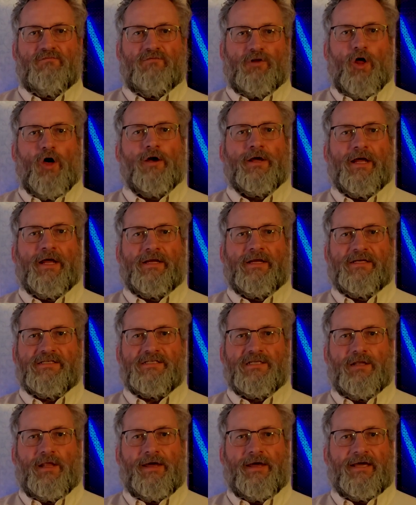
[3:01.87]
logging
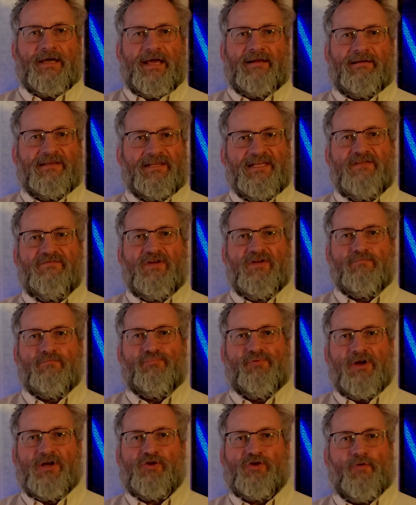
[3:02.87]
is like leaving
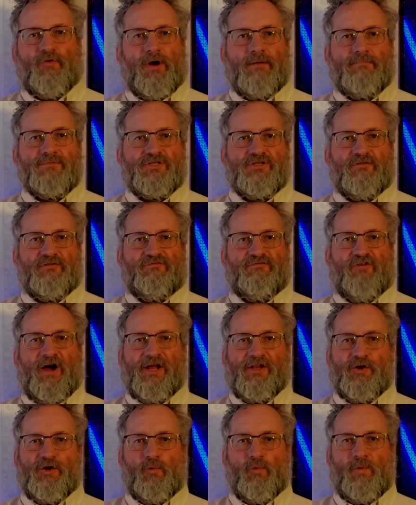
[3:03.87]
breadcrumbs to
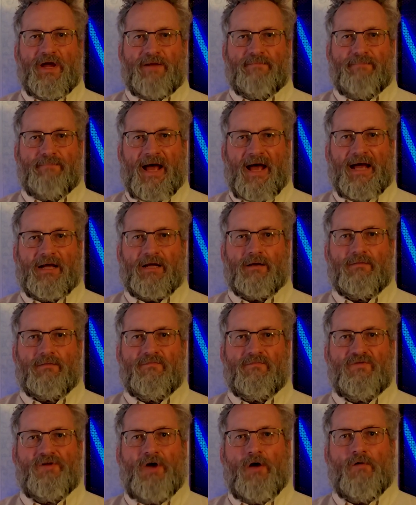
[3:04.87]
find your way back,
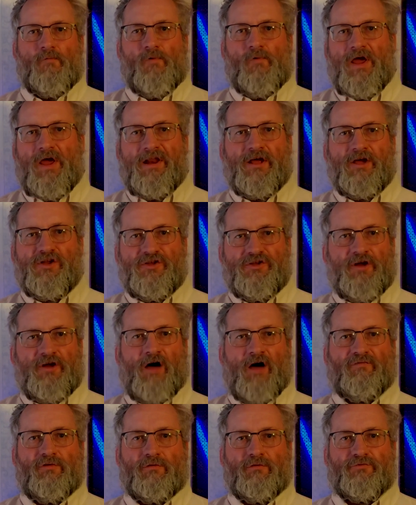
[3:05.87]
not writing a
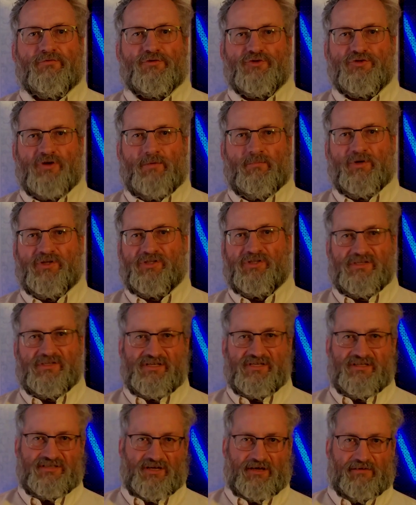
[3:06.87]
novel for someone to
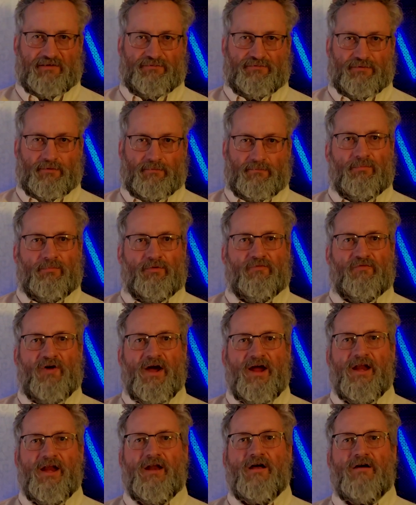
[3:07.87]
decipher.
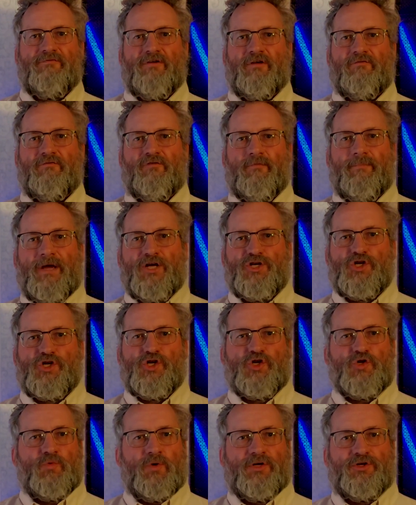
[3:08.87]
Provide enough
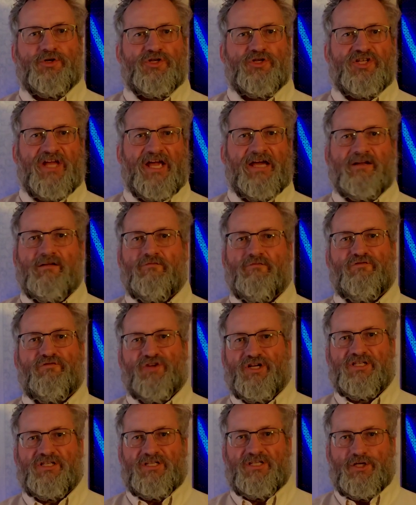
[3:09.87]
information to understand and
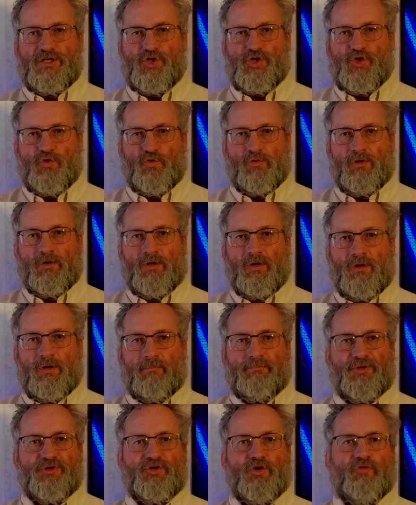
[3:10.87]
fix the issue,
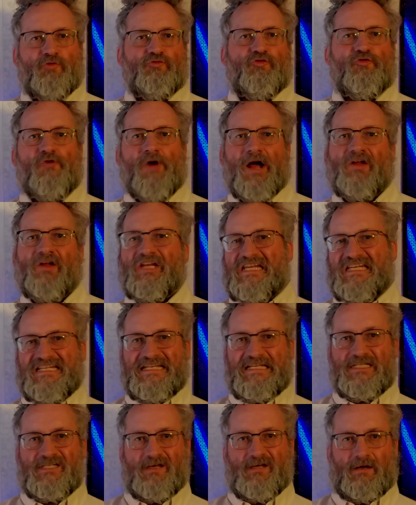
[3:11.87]
but don't drown in
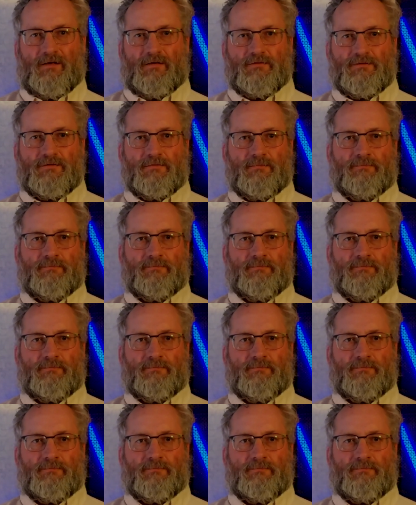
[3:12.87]
details.